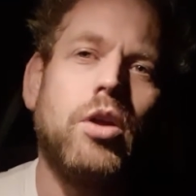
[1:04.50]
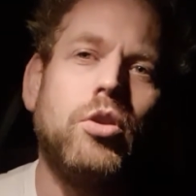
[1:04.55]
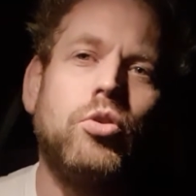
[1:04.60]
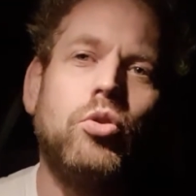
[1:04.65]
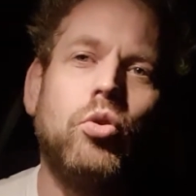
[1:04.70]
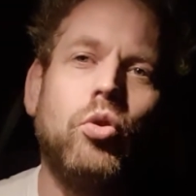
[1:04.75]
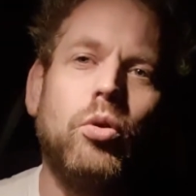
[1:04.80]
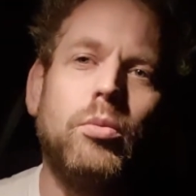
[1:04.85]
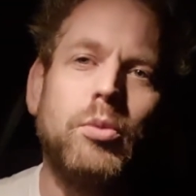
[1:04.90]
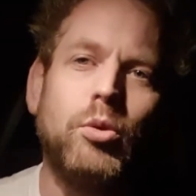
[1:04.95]

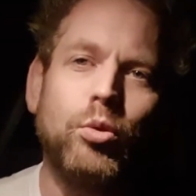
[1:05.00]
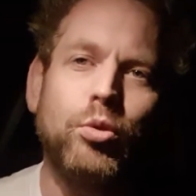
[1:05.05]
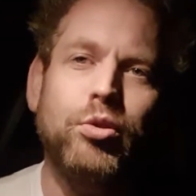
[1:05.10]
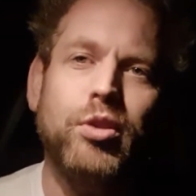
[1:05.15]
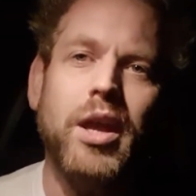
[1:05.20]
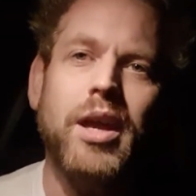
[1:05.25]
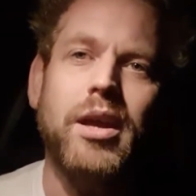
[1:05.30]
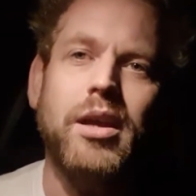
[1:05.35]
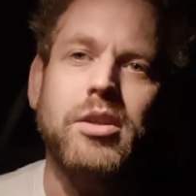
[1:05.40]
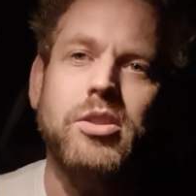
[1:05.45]
normal
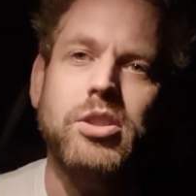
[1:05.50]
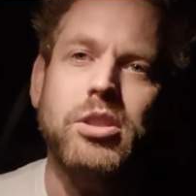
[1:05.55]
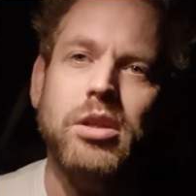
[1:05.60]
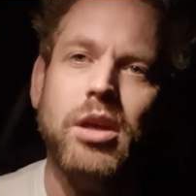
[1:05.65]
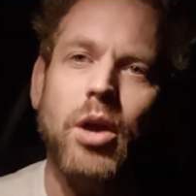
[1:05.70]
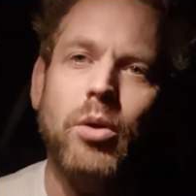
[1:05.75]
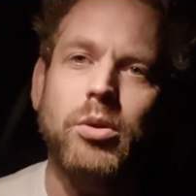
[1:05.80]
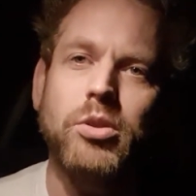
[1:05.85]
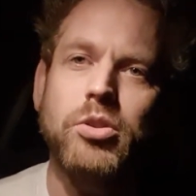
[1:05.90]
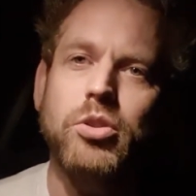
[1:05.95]
thing to
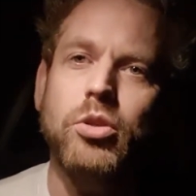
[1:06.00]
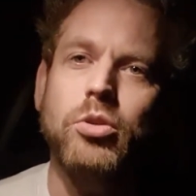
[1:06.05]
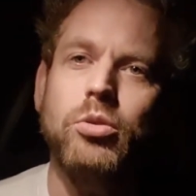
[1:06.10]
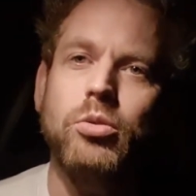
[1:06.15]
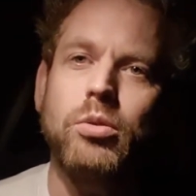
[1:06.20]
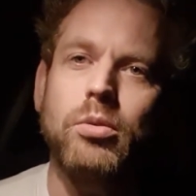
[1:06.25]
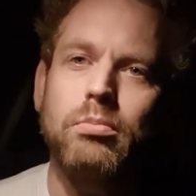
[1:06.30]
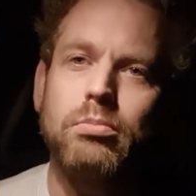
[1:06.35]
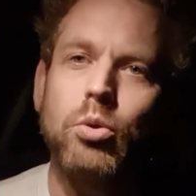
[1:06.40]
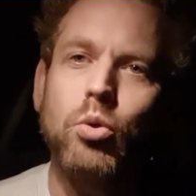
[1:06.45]
go and
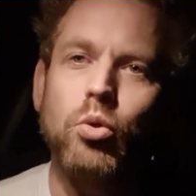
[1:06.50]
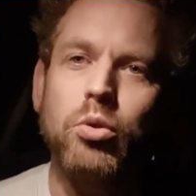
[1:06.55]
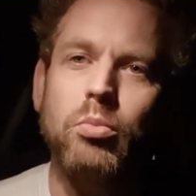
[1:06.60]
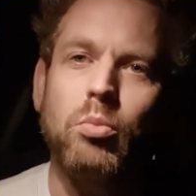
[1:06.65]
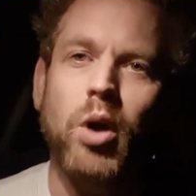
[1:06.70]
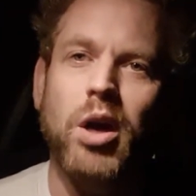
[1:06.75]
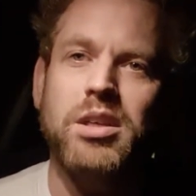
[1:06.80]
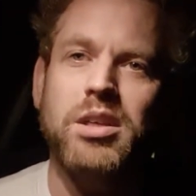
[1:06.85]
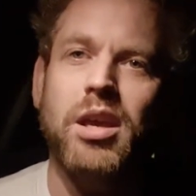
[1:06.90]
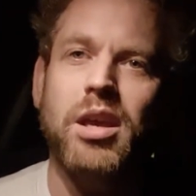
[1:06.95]
do more than
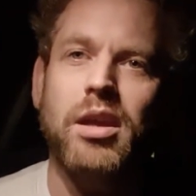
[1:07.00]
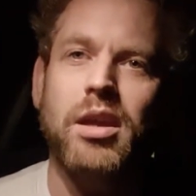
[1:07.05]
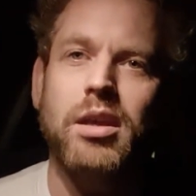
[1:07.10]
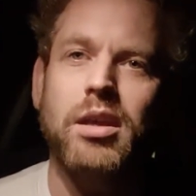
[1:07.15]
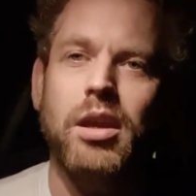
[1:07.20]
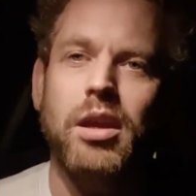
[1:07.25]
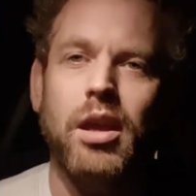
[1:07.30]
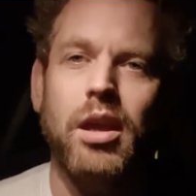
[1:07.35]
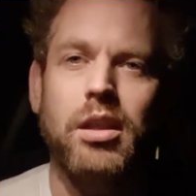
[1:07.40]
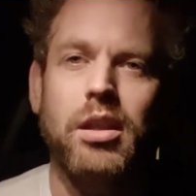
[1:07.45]
one
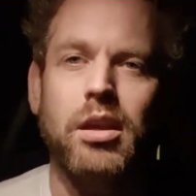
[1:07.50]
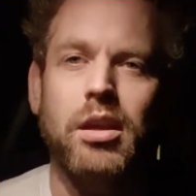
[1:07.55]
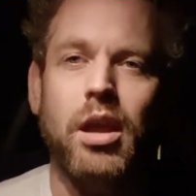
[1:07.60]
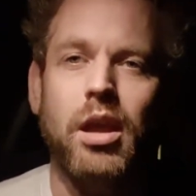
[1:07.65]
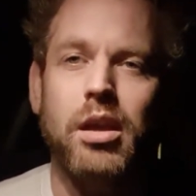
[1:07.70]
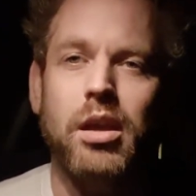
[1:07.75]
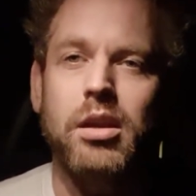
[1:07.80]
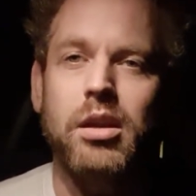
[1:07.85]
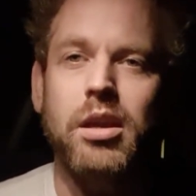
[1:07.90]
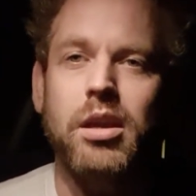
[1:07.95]
gig in
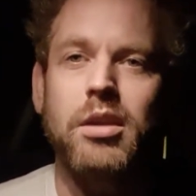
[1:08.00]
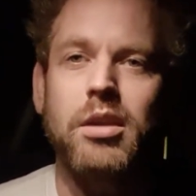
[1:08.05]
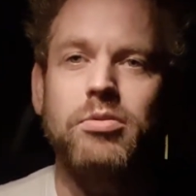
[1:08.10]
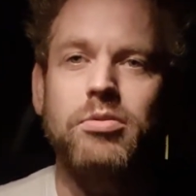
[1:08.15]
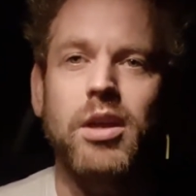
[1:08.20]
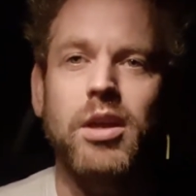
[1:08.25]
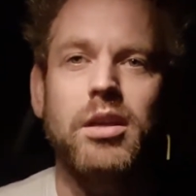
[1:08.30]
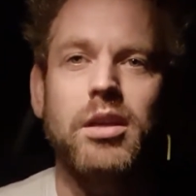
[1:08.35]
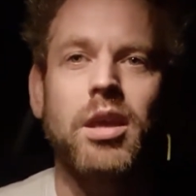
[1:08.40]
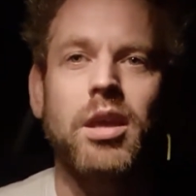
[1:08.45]
an
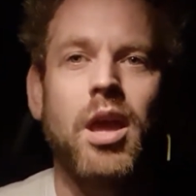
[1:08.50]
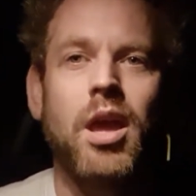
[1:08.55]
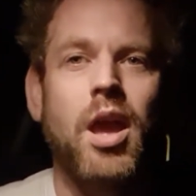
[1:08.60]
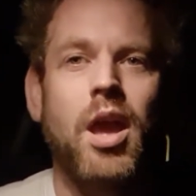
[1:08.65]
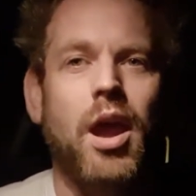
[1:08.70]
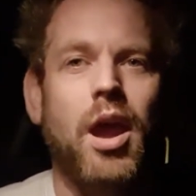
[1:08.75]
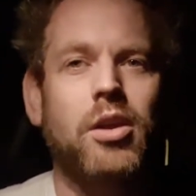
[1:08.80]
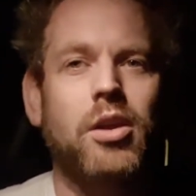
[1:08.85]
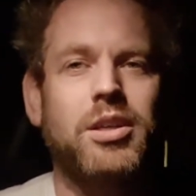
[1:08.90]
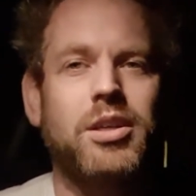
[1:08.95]
evening,
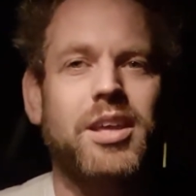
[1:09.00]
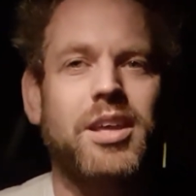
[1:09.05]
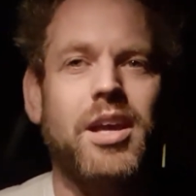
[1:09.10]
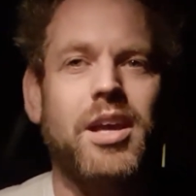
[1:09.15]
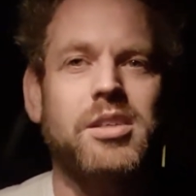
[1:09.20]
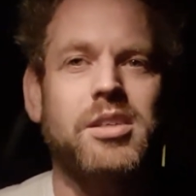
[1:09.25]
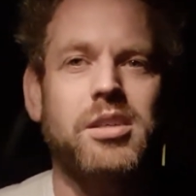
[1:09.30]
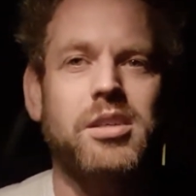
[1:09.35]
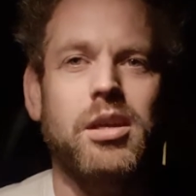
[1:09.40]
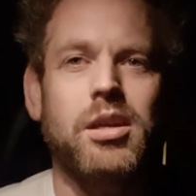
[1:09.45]
and I
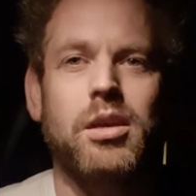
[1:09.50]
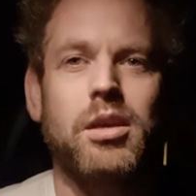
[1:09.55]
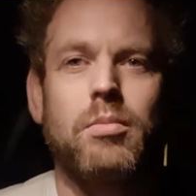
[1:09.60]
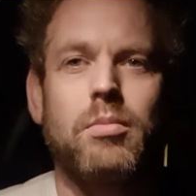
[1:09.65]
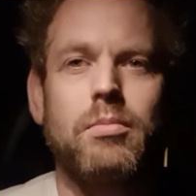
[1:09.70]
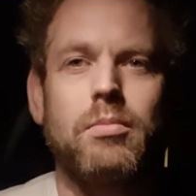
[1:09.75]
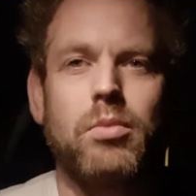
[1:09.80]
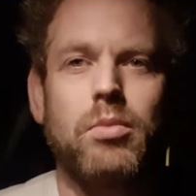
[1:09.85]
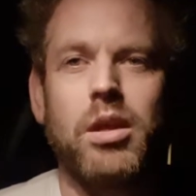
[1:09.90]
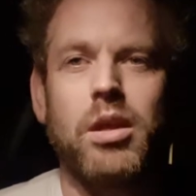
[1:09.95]
guess
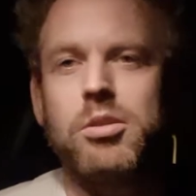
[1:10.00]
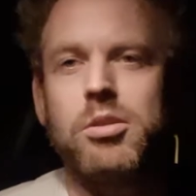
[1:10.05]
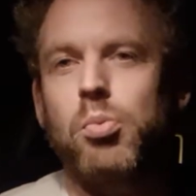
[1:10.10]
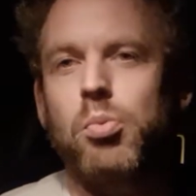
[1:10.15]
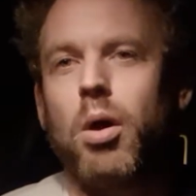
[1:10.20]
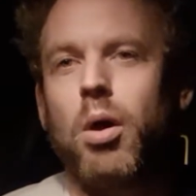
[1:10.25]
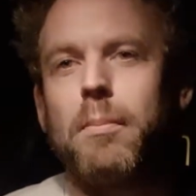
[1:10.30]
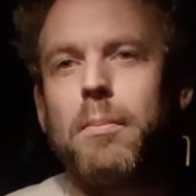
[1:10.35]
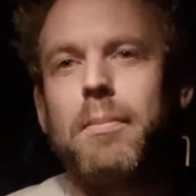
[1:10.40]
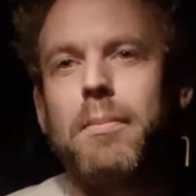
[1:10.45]
it's
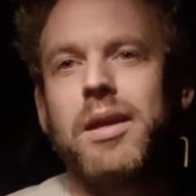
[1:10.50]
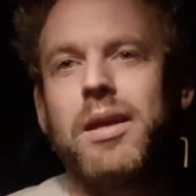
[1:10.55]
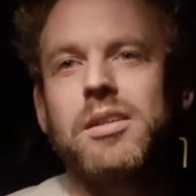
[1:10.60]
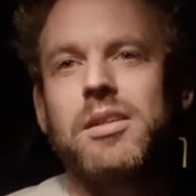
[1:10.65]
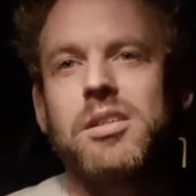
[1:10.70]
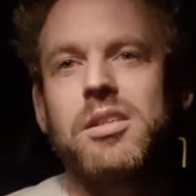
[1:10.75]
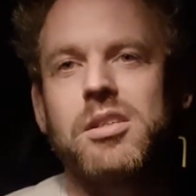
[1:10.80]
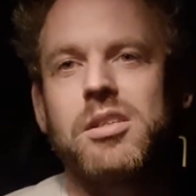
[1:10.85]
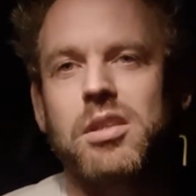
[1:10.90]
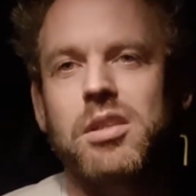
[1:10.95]
what
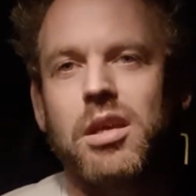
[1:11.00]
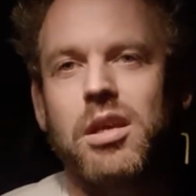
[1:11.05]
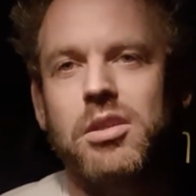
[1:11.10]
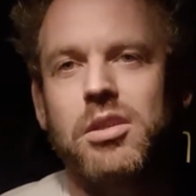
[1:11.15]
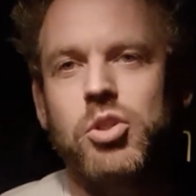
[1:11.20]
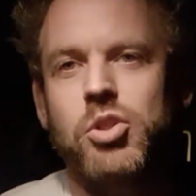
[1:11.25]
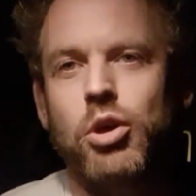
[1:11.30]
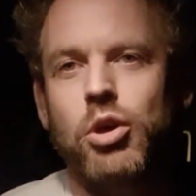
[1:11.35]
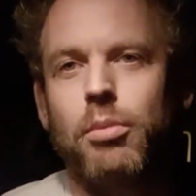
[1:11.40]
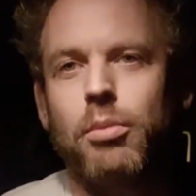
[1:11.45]
makes the
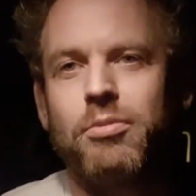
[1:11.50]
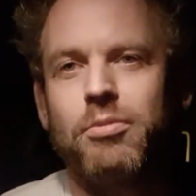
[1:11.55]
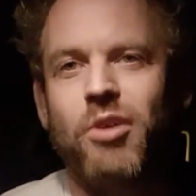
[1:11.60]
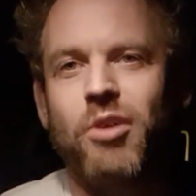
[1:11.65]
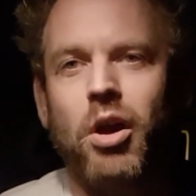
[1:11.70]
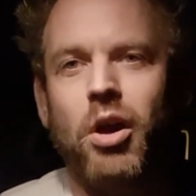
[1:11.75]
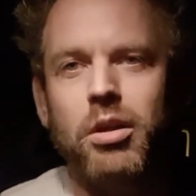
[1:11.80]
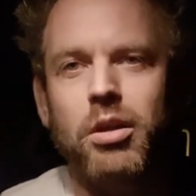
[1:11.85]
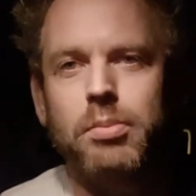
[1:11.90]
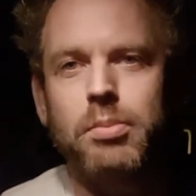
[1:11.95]
job
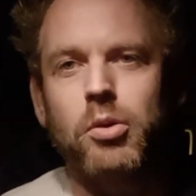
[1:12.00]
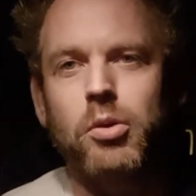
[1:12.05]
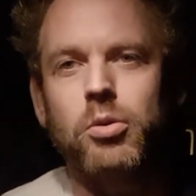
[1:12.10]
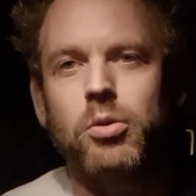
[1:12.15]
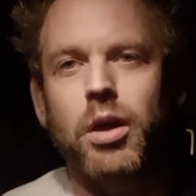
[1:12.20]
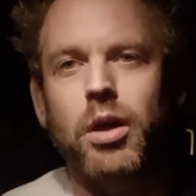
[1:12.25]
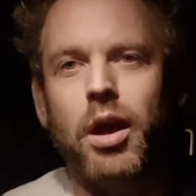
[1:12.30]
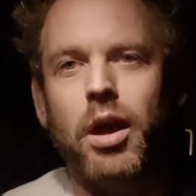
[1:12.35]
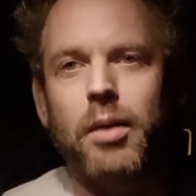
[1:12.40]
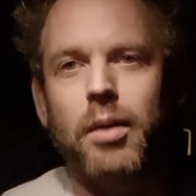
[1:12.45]

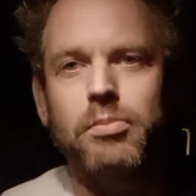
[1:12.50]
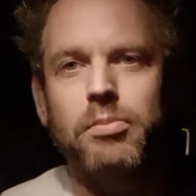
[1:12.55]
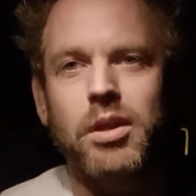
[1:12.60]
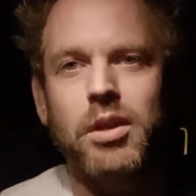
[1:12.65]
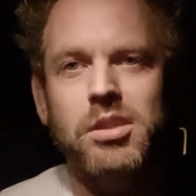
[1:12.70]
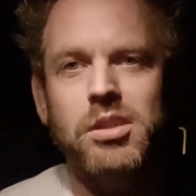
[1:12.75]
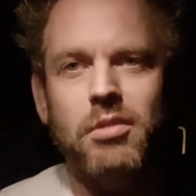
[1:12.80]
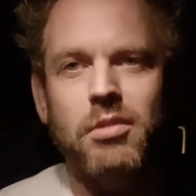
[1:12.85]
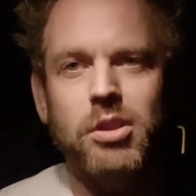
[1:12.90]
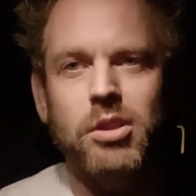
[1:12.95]
viable,
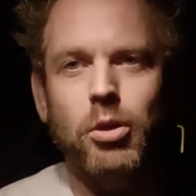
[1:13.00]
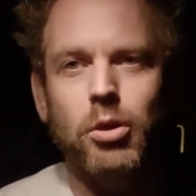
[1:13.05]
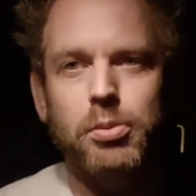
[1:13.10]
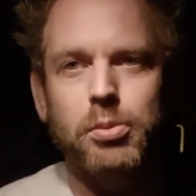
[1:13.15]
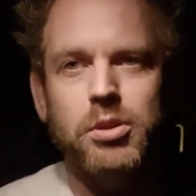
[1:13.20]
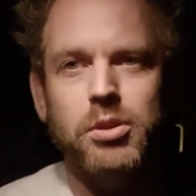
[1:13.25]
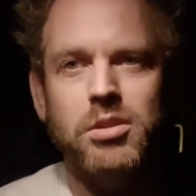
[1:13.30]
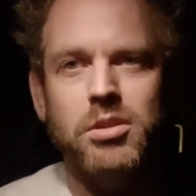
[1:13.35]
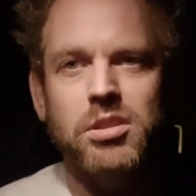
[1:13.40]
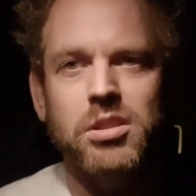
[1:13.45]
is having the
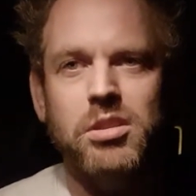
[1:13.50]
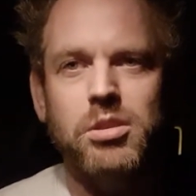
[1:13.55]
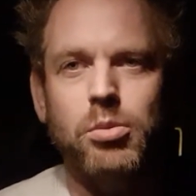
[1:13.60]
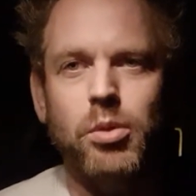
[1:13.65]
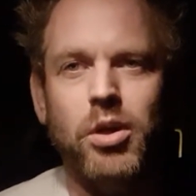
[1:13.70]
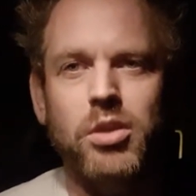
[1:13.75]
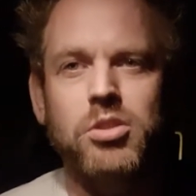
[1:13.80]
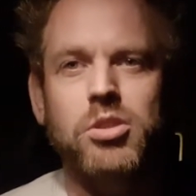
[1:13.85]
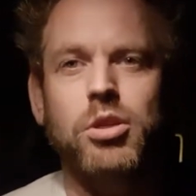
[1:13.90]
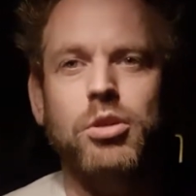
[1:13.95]
opportunity
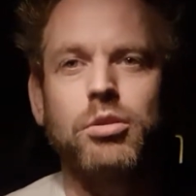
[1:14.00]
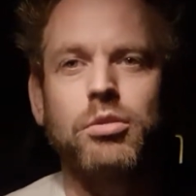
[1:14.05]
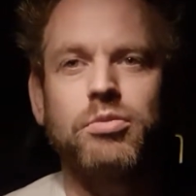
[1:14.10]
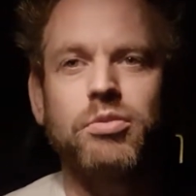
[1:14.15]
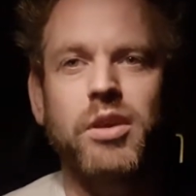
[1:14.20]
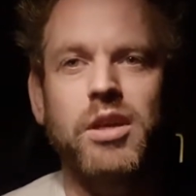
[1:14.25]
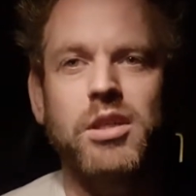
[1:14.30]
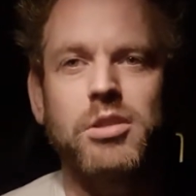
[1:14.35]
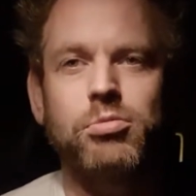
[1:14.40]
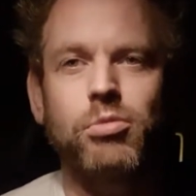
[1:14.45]
to earn two
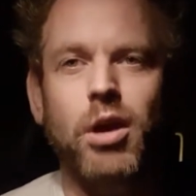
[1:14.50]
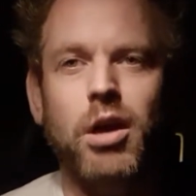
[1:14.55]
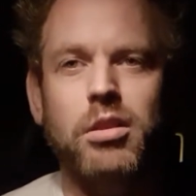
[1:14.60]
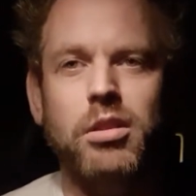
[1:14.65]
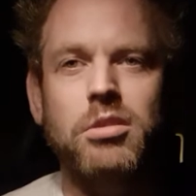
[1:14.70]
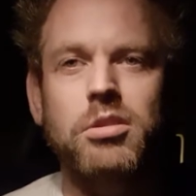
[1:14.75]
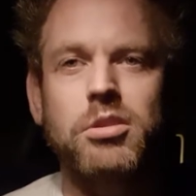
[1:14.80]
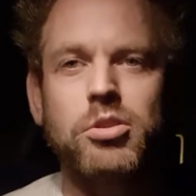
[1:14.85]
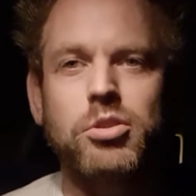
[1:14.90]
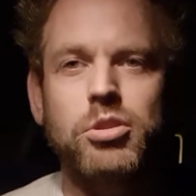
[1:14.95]
fees
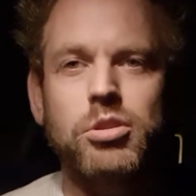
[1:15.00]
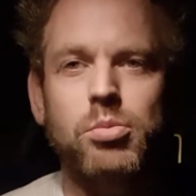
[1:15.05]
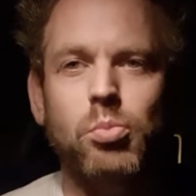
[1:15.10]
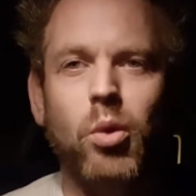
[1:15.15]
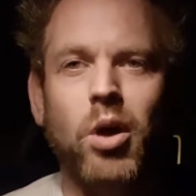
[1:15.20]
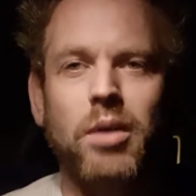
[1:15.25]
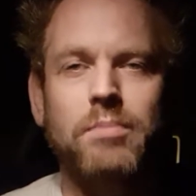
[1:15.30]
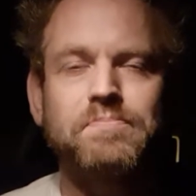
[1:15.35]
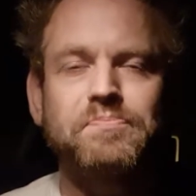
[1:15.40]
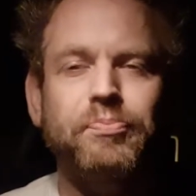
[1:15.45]
rather than just
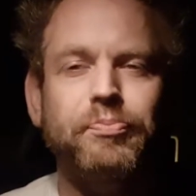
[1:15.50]
one.